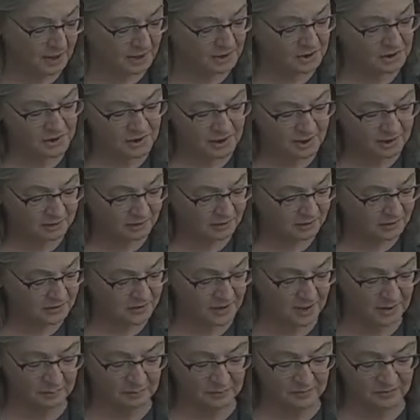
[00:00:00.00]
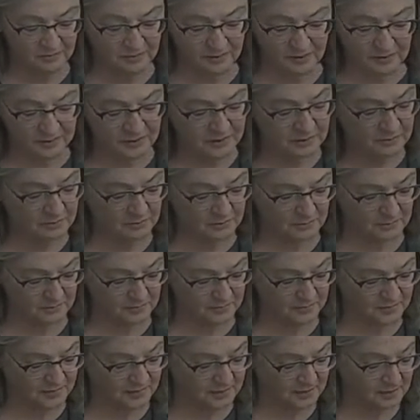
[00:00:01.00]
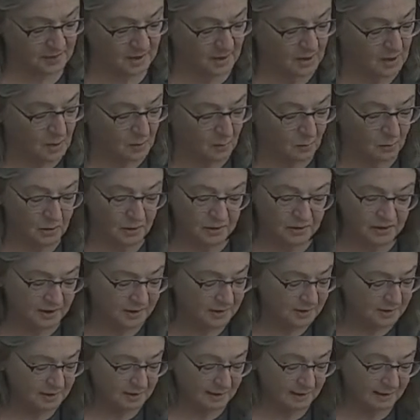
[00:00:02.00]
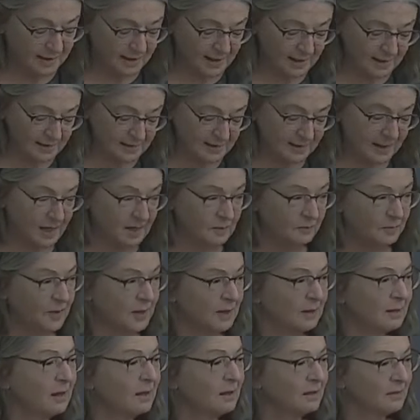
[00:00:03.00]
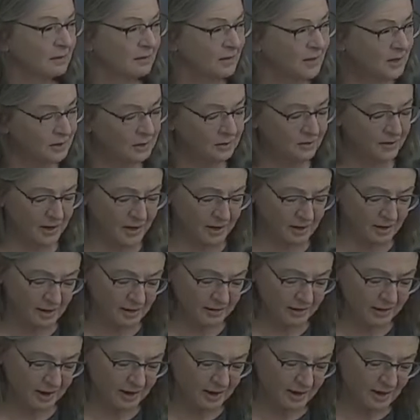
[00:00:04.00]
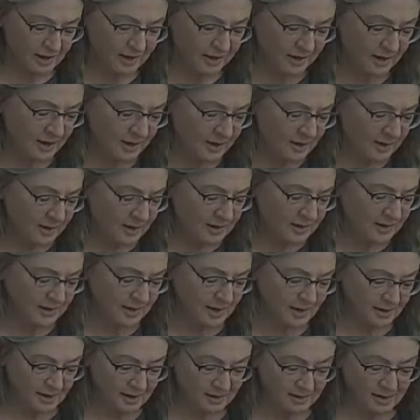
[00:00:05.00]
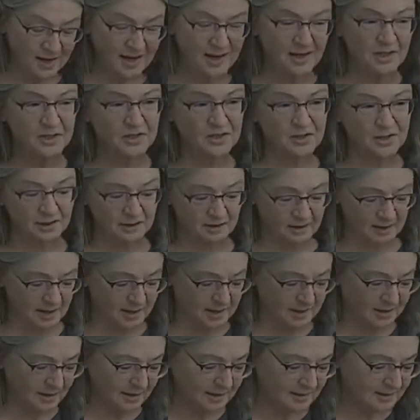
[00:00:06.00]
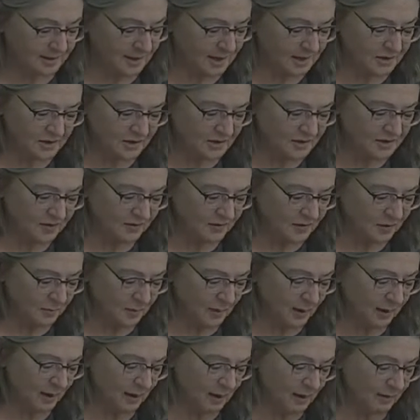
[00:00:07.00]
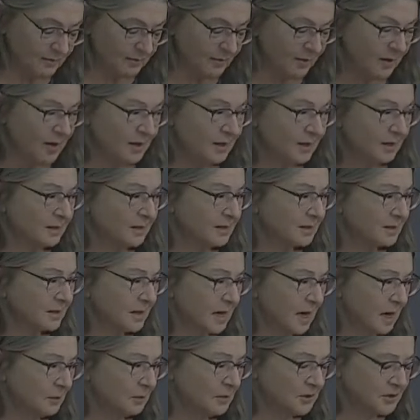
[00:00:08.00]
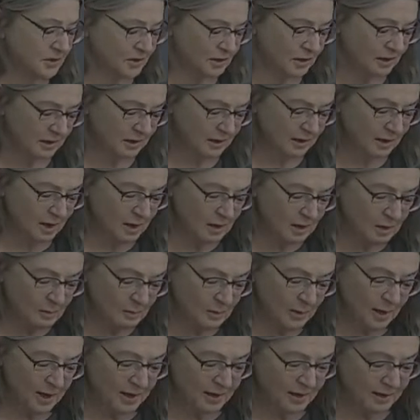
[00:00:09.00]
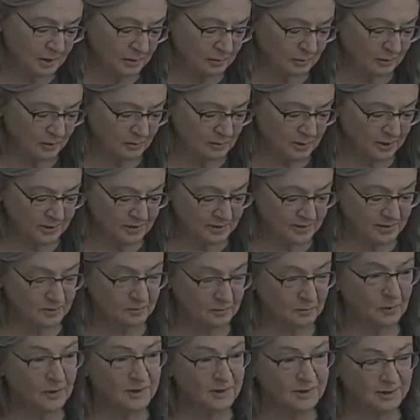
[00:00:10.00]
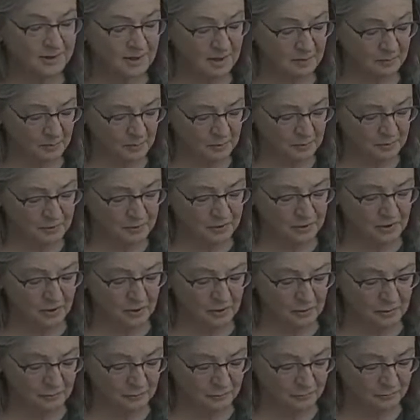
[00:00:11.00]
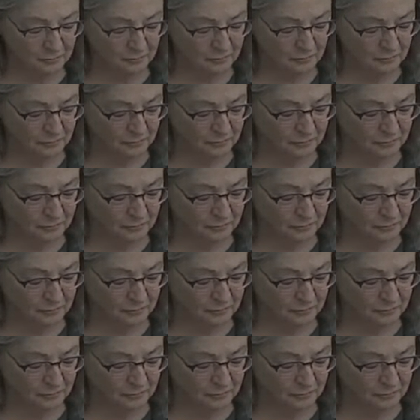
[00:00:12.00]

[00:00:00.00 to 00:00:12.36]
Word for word: as shingles on pavilion roofs and worked into the landscaping, there they are again, set on edge and lining sections of the path, establishing by increments one tempered tone.